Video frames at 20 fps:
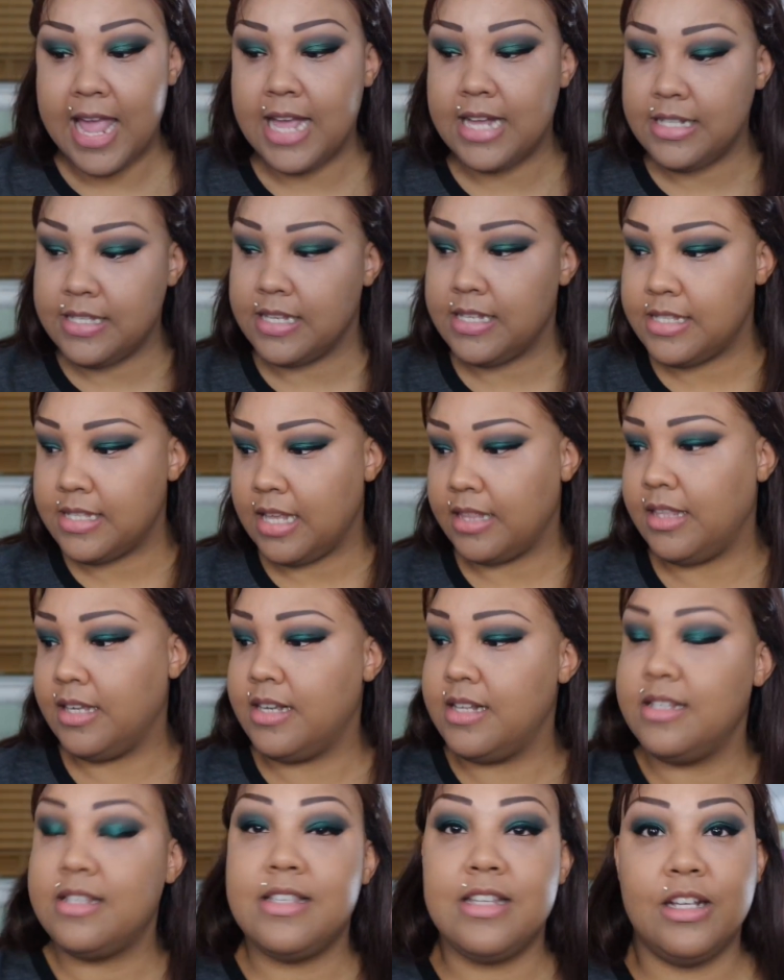And to set
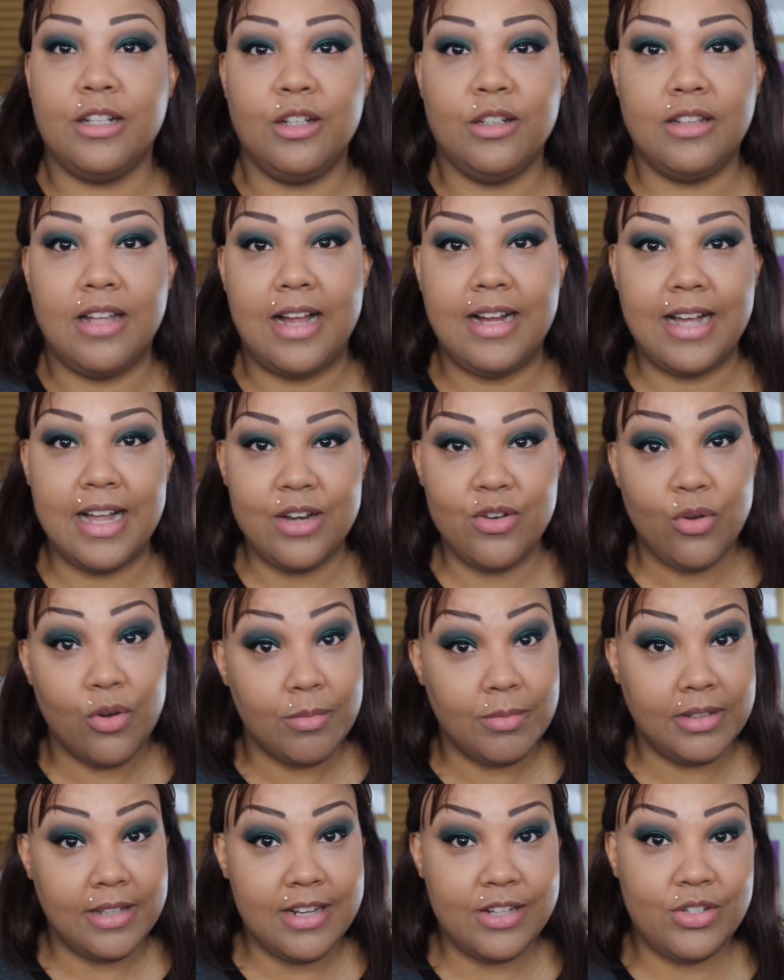the concealer like I
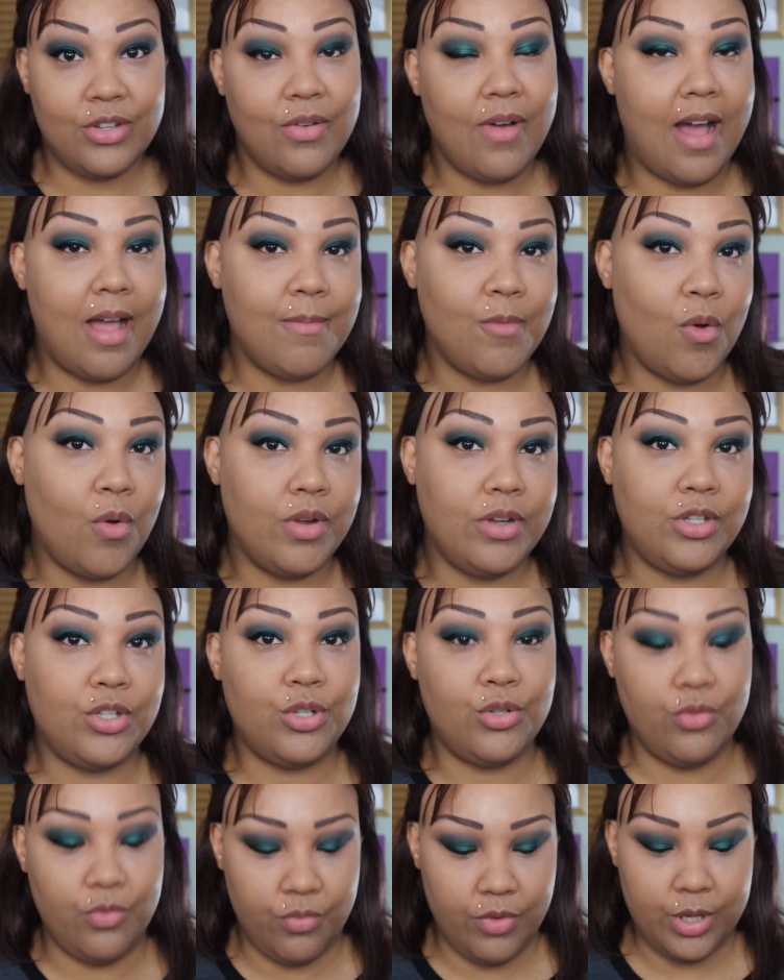normally do, I'm going
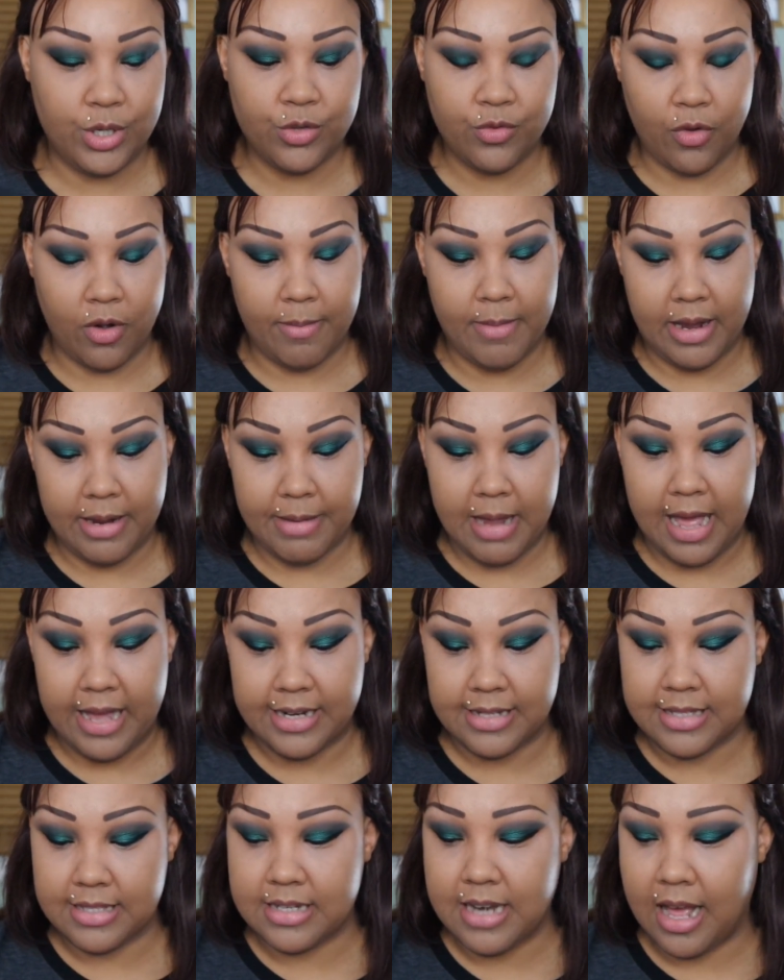to reach for my
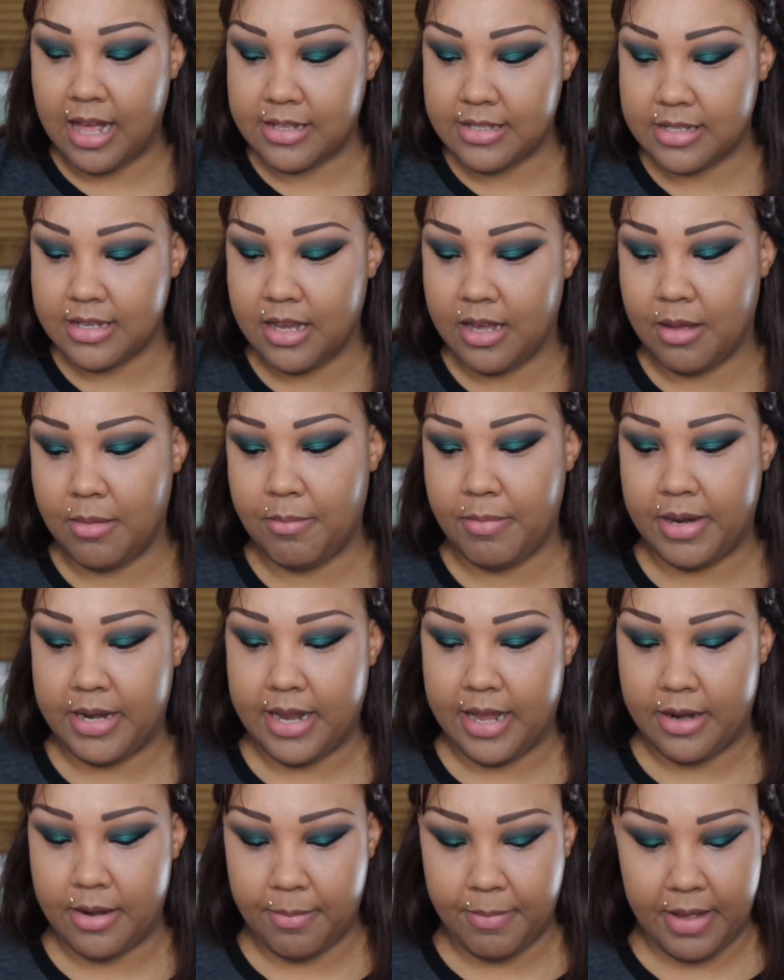Anastasia
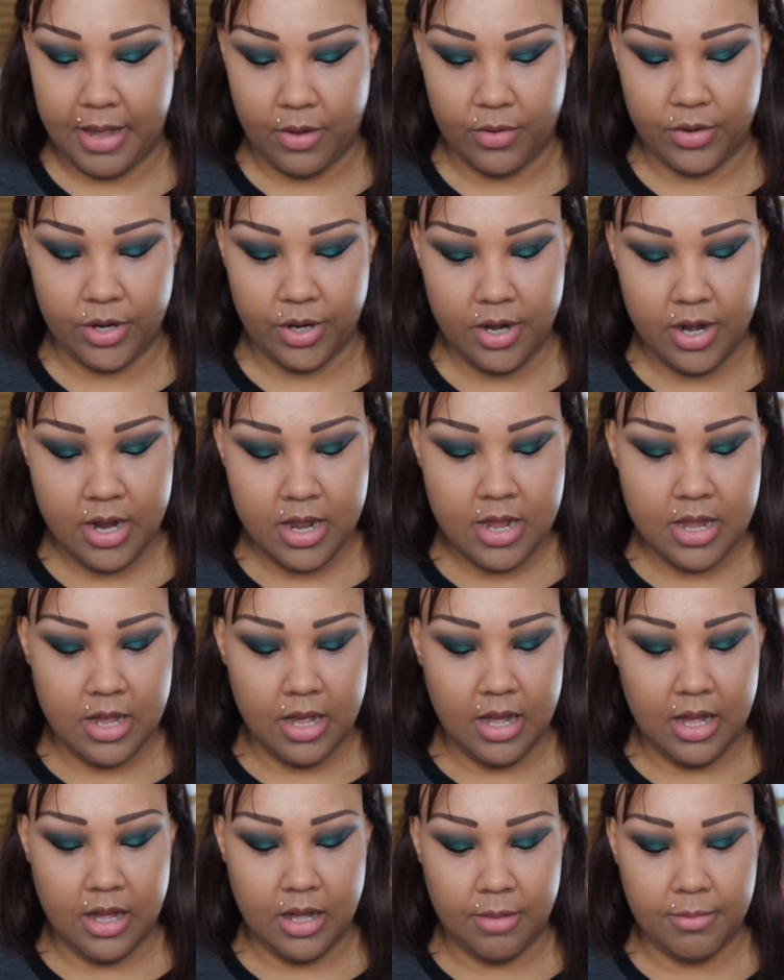Banana Powder
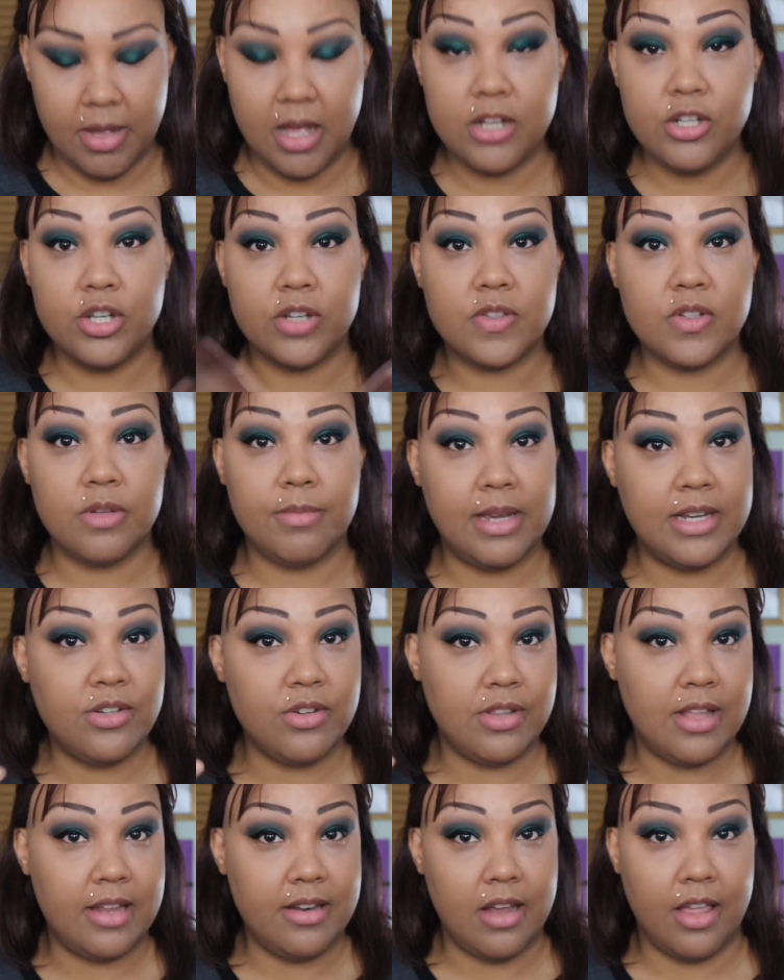just to make
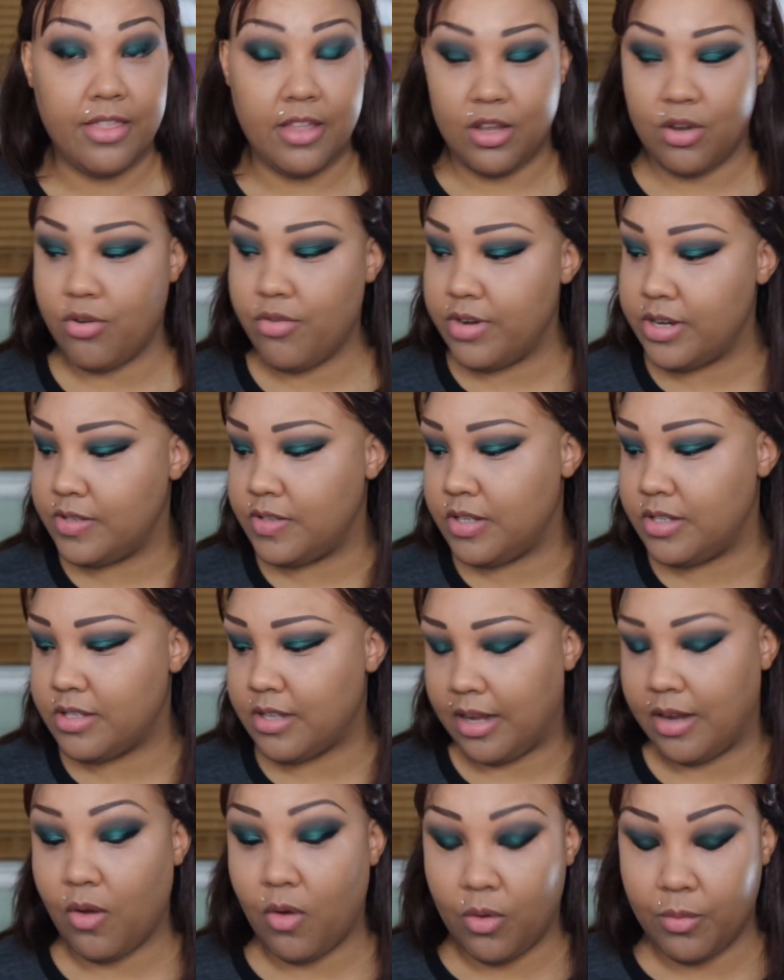sure that nothing
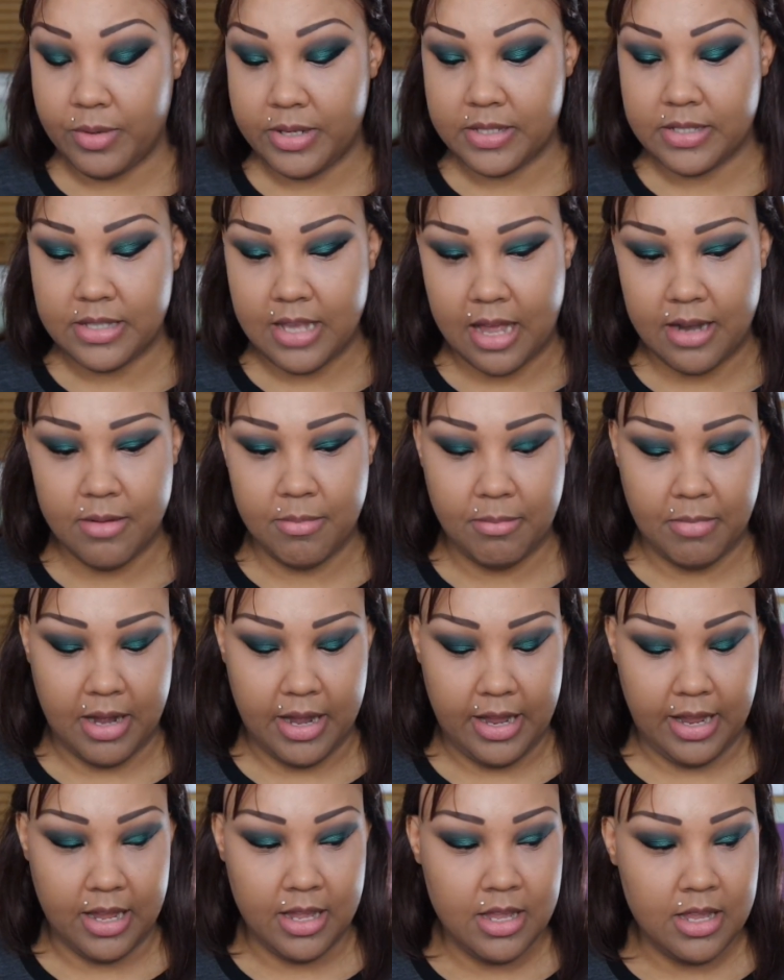creases. I always set
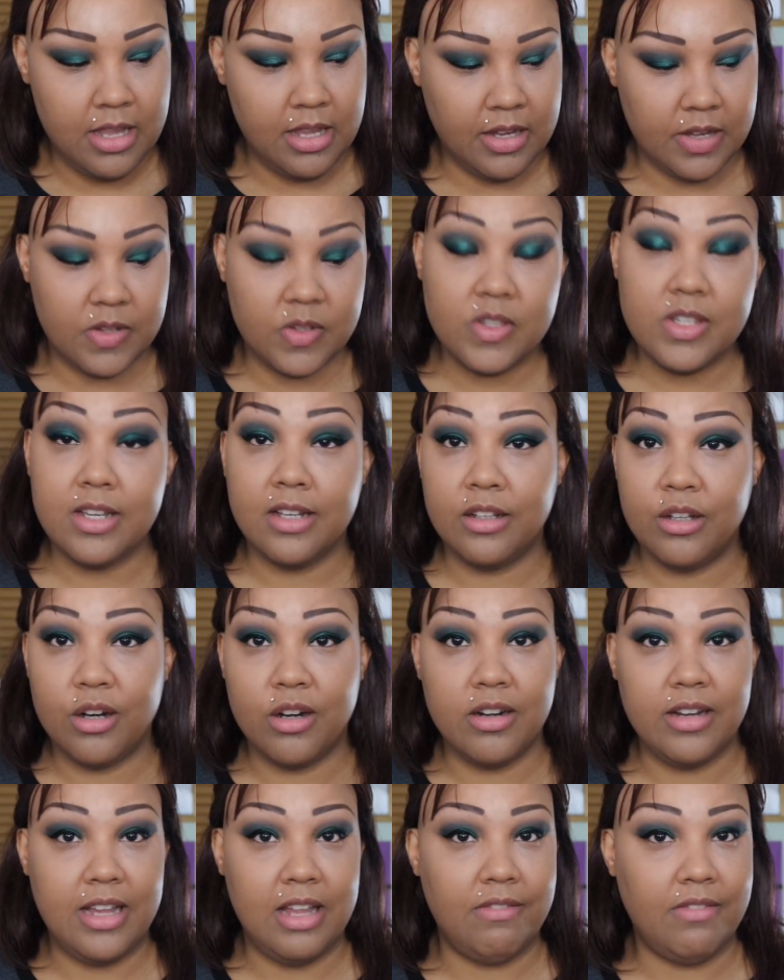my
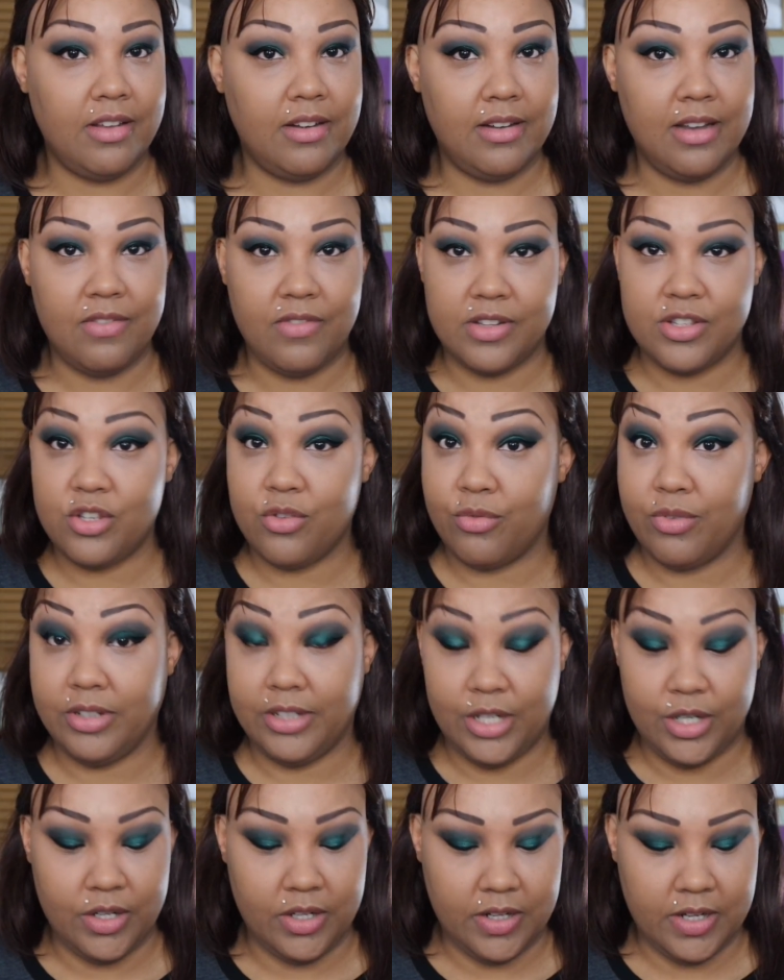concealer, even if it's a
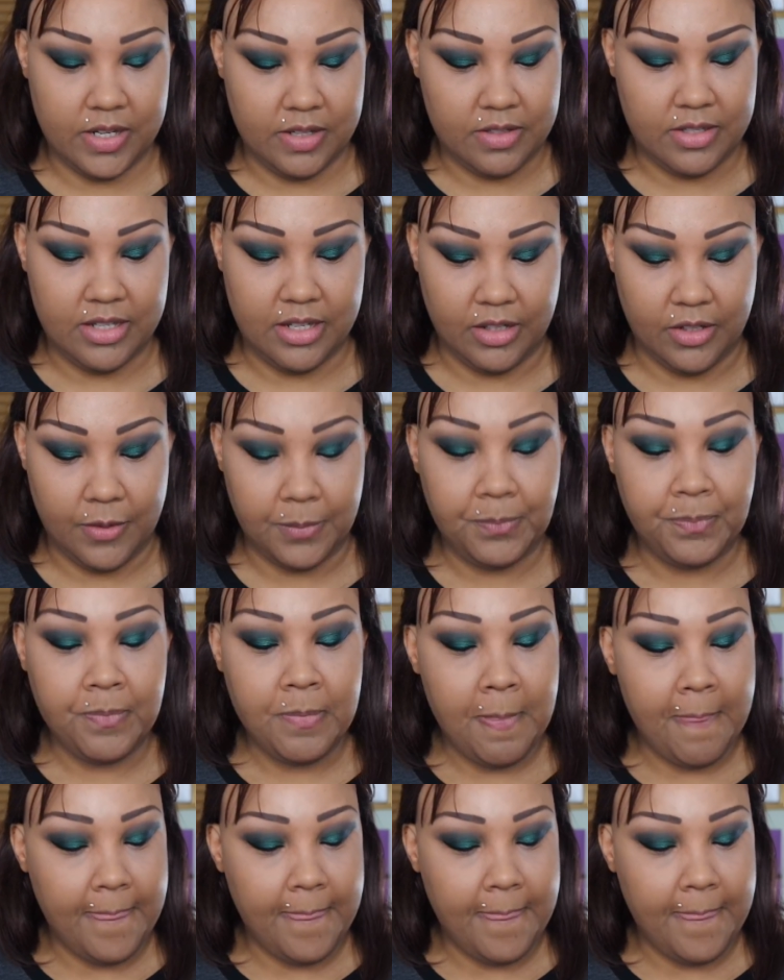really good concealer.